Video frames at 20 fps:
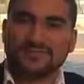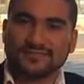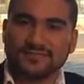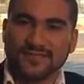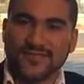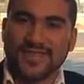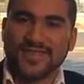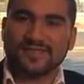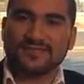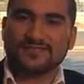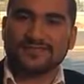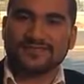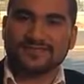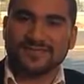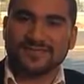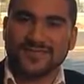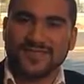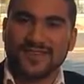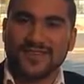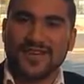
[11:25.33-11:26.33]
Yeah.
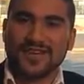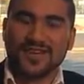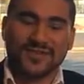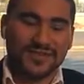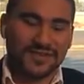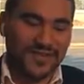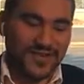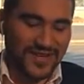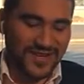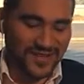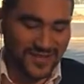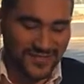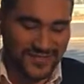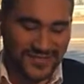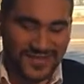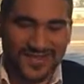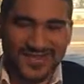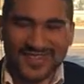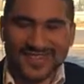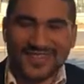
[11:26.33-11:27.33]
No, I love it, man. I love
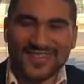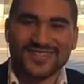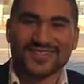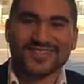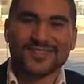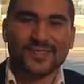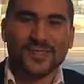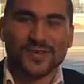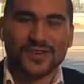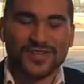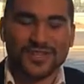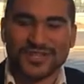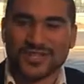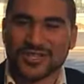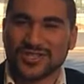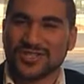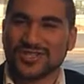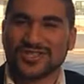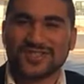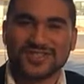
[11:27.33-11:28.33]
it, and the
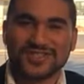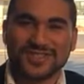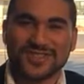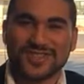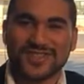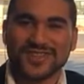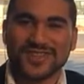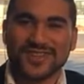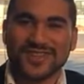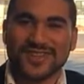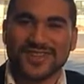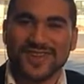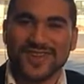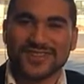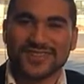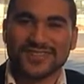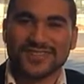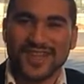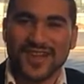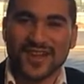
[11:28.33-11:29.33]
inspiration
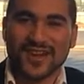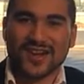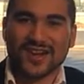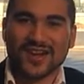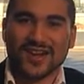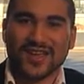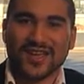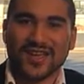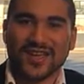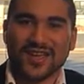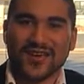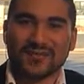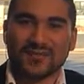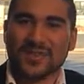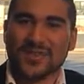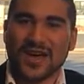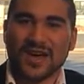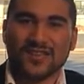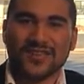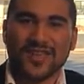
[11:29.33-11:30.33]
it's there, and
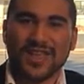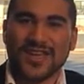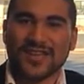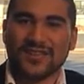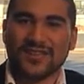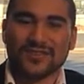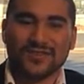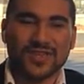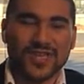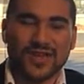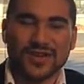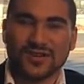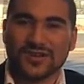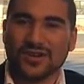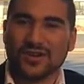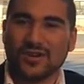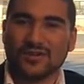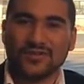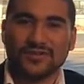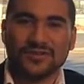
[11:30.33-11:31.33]
without that, you can
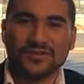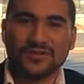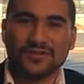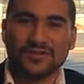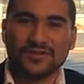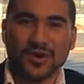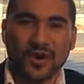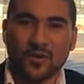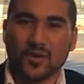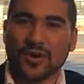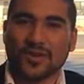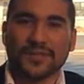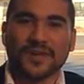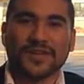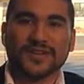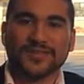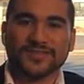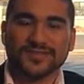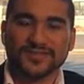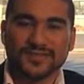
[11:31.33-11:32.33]
go nowhere,
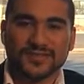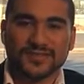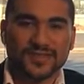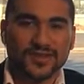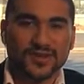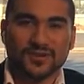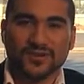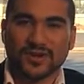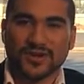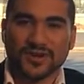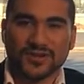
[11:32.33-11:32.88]
man. Nowhere.